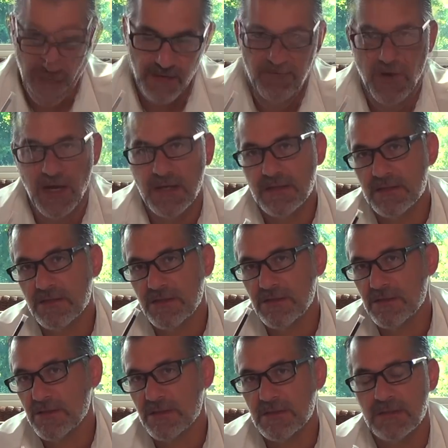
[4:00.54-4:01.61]
I advise that
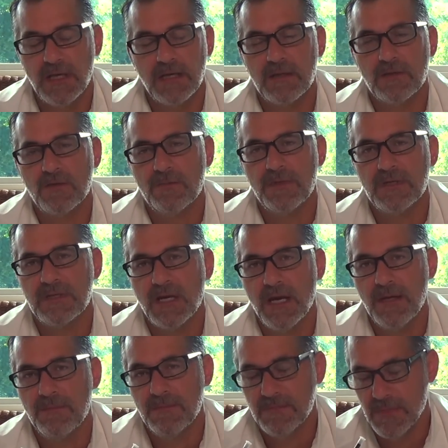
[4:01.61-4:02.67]
you just take a little bit of
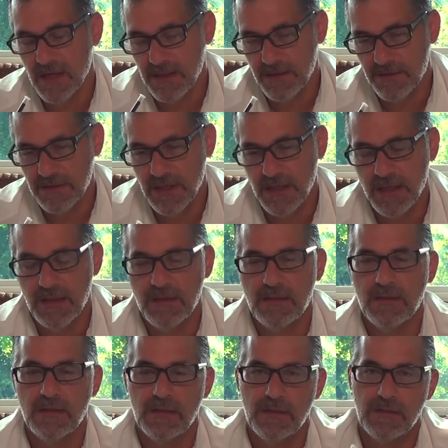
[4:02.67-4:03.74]
time out of your
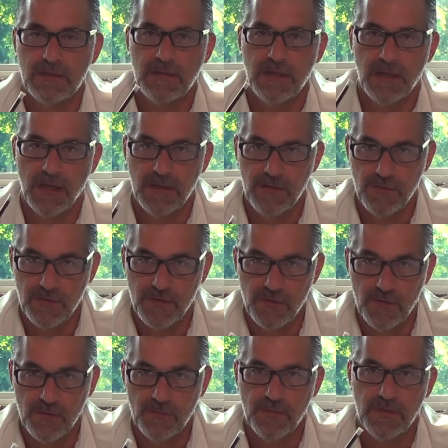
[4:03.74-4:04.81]
day and get on
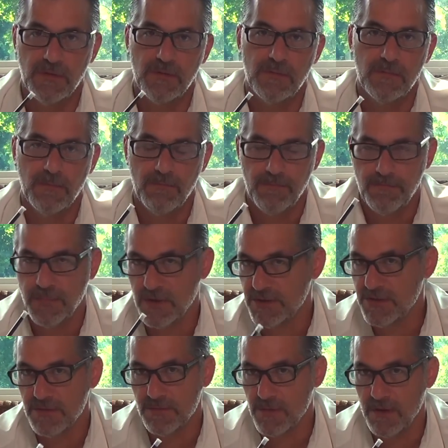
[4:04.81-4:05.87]
YouTube and
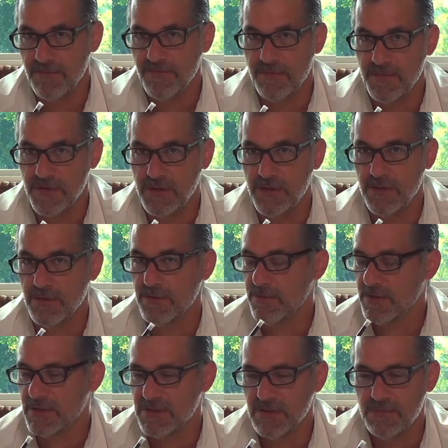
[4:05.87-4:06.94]
punch in Run from the Cure, the
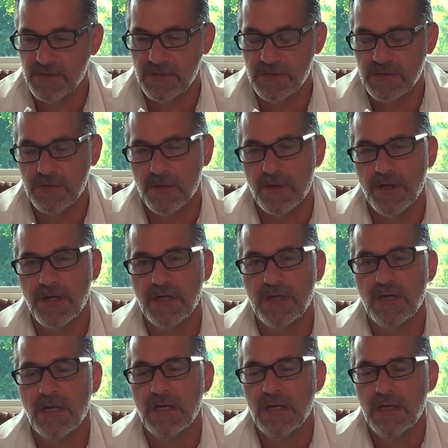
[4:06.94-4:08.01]
Rick Simpson story,
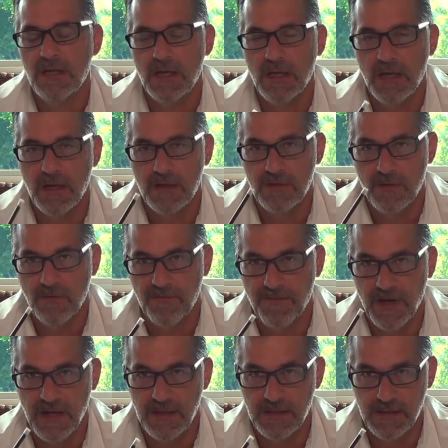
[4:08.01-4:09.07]
and you'll
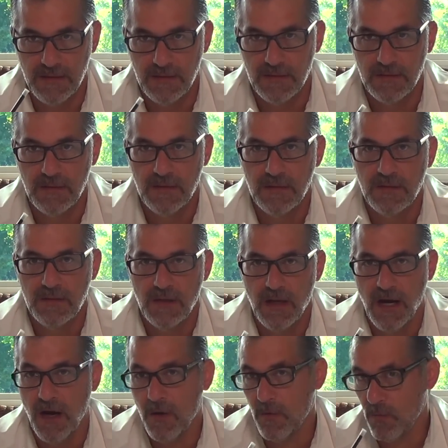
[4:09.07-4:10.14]
find
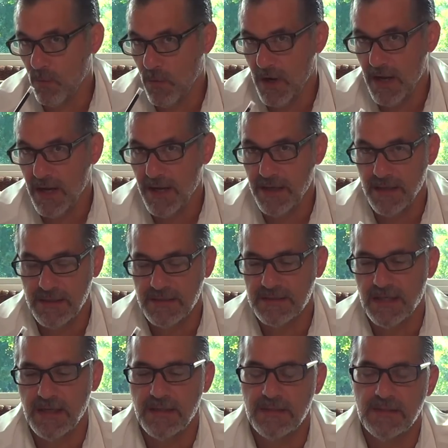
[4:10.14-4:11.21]
out why I
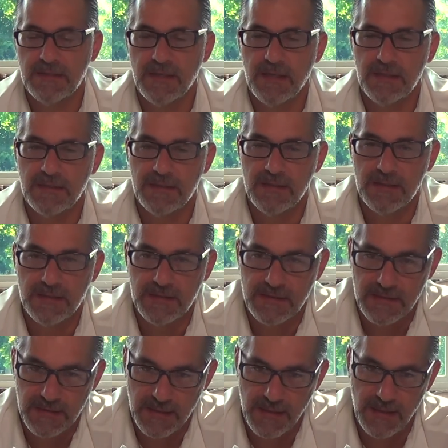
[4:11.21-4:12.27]
decided to take
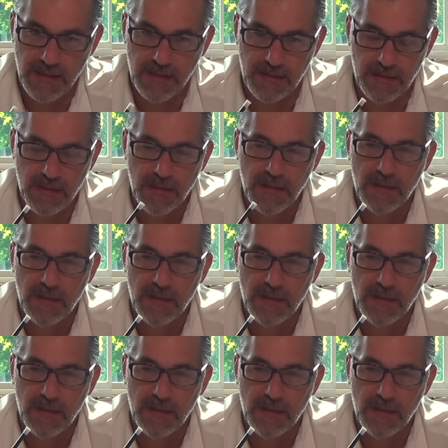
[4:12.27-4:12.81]
this, and